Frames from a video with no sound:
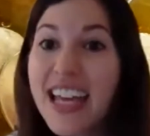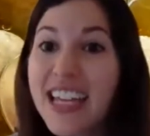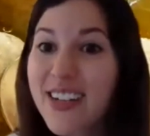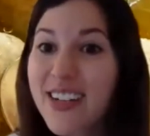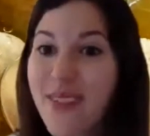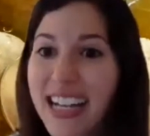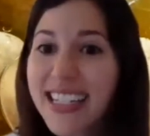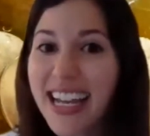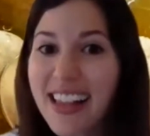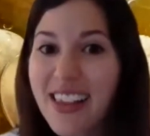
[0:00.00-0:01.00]
Shabbat
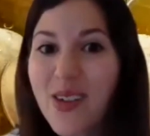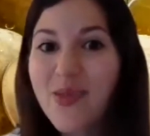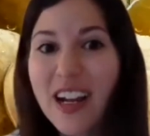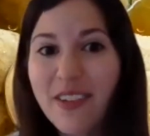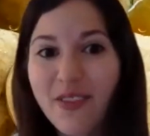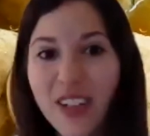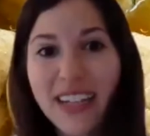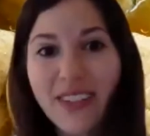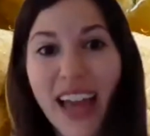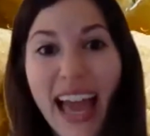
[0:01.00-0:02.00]
Shalom,
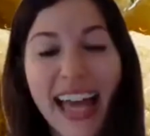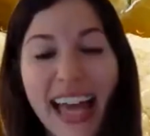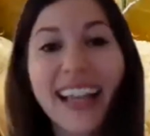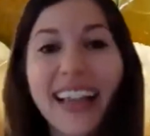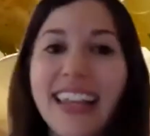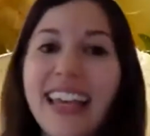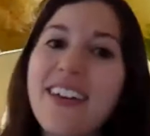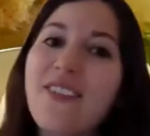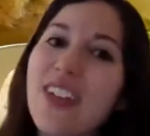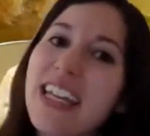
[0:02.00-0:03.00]
Raviv and
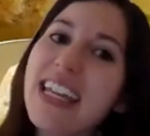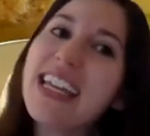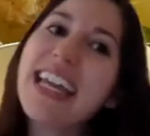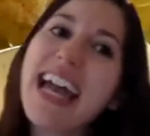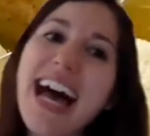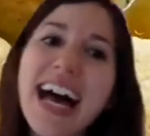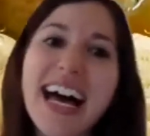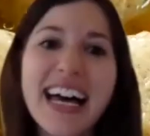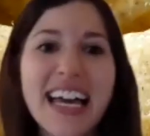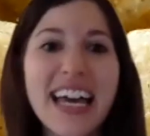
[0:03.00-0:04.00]

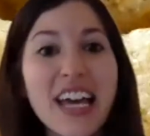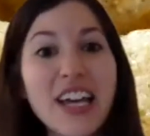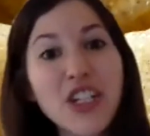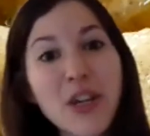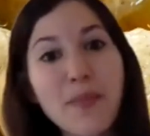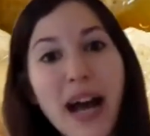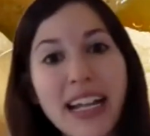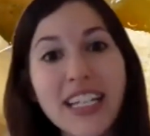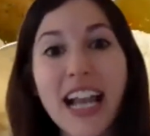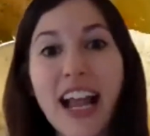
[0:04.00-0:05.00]
Olivia. Shabbat
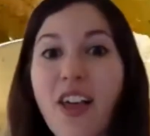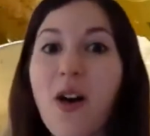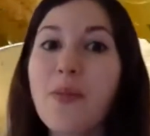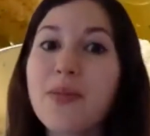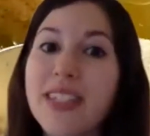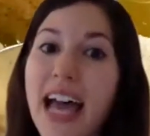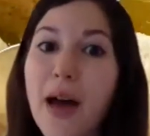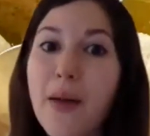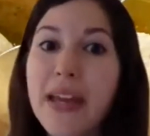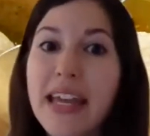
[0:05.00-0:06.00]
Shalom,
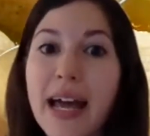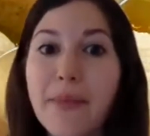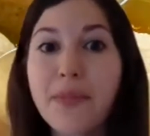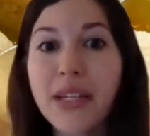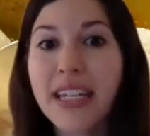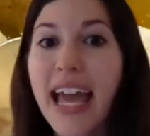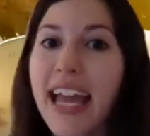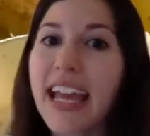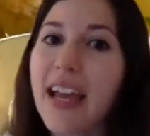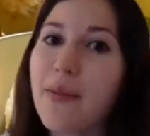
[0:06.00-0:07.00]
Debbie at
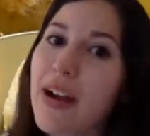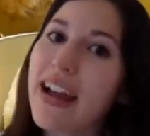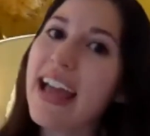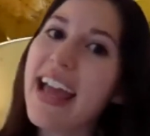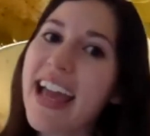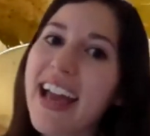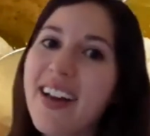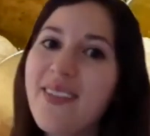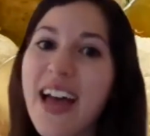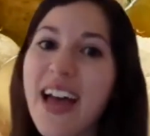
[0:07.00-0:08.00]
Bnei
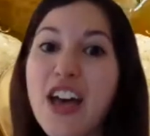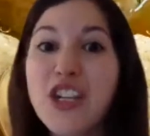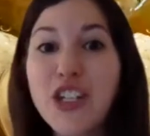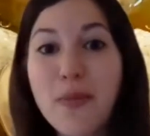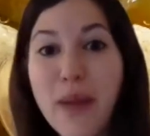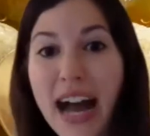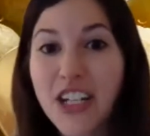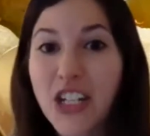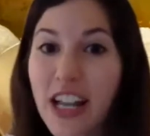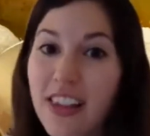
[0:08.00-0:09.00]
Abraham. Shabbat
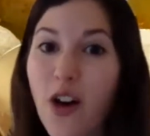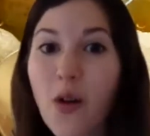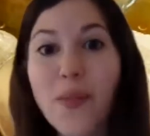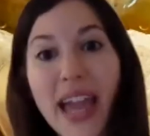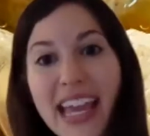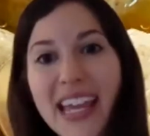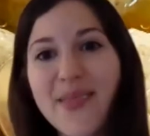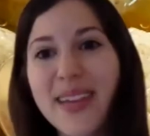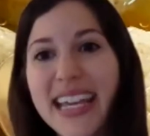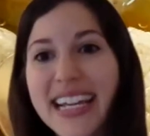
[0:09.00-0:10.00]
Shalom,
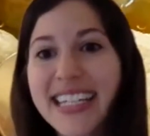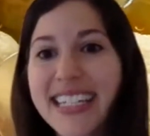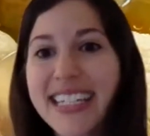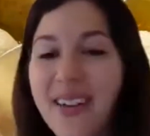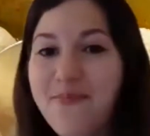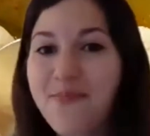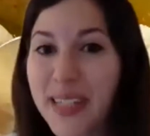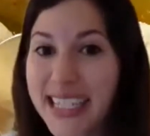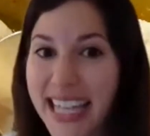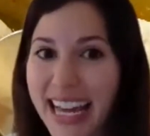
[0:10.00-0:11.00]
Amy at Temple
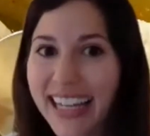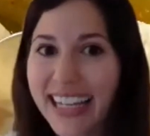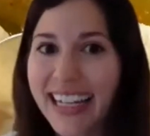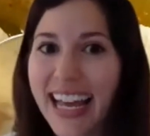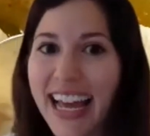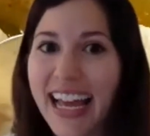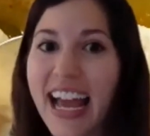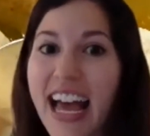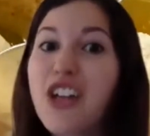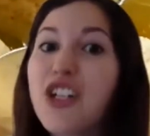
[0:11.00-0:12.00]
Sinai.
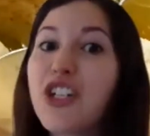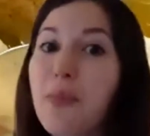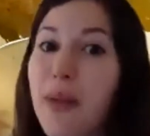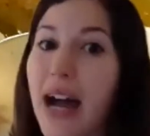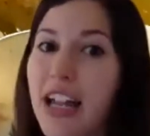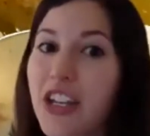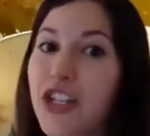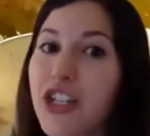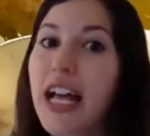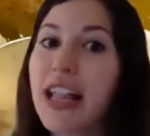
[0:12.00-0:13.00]
Shabbat
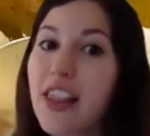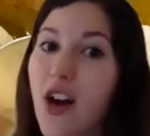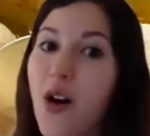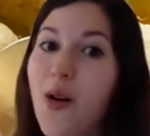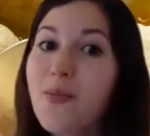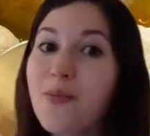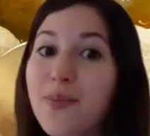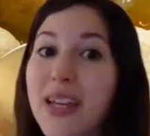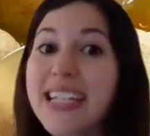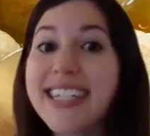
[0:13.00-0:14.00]
Shalom,
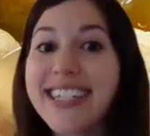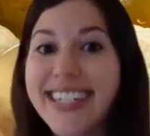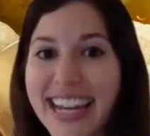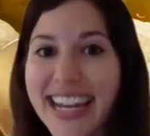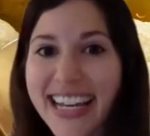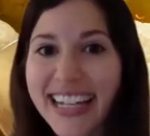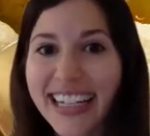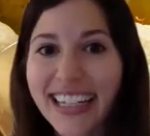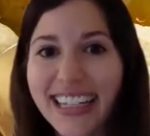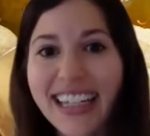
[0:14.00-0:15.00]
Miss
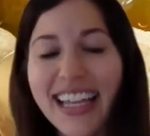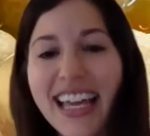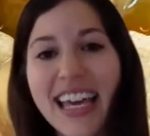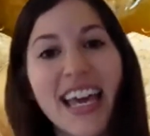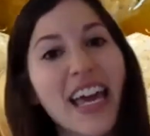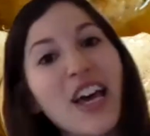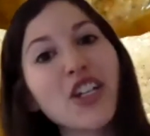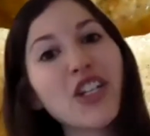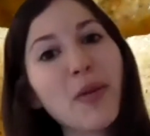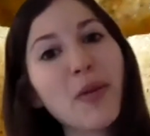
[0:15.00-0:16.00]
Jill.
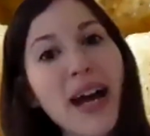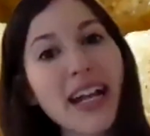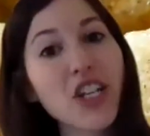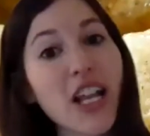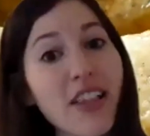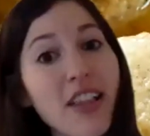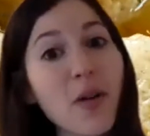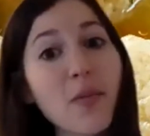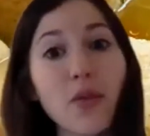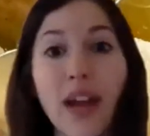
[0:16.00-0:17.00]
Shabbat
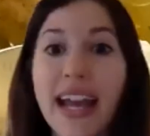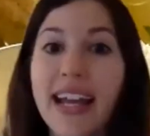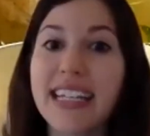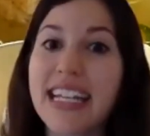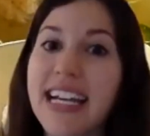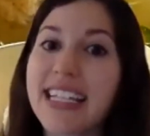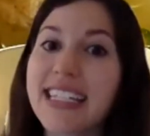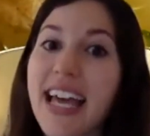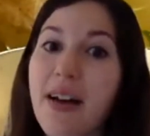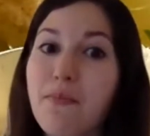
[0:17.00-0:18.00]
Shalom, Randy at
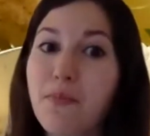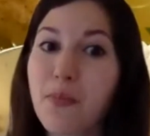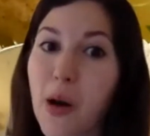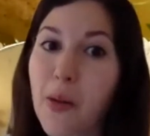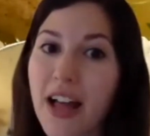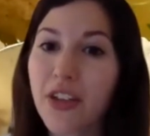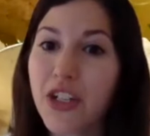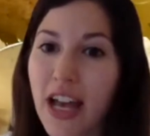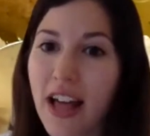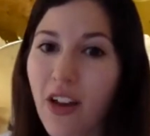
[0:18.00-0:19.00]
Temple Beth
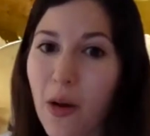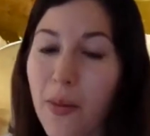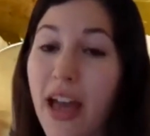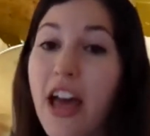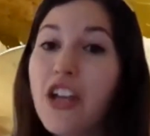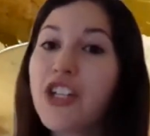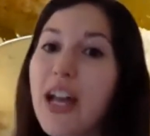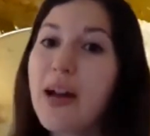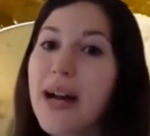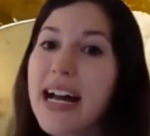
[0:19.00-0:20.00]
Shalom.
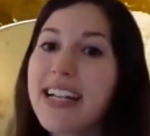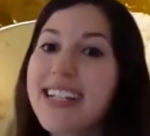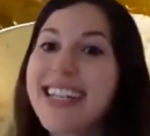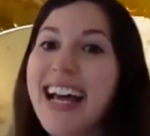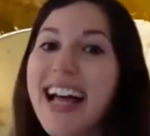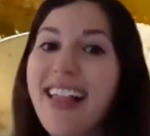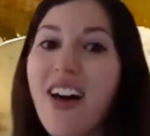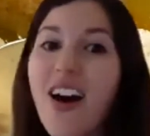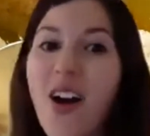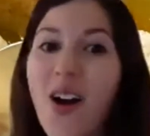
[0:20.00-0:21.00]
Shabbat
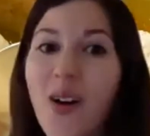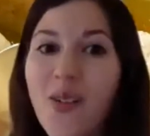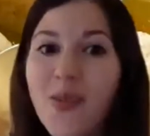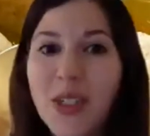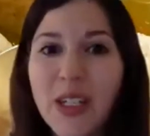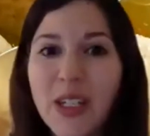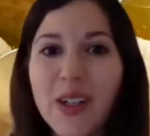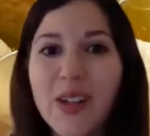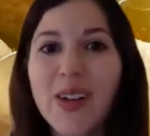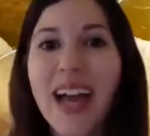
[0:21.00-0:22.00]
Shalom to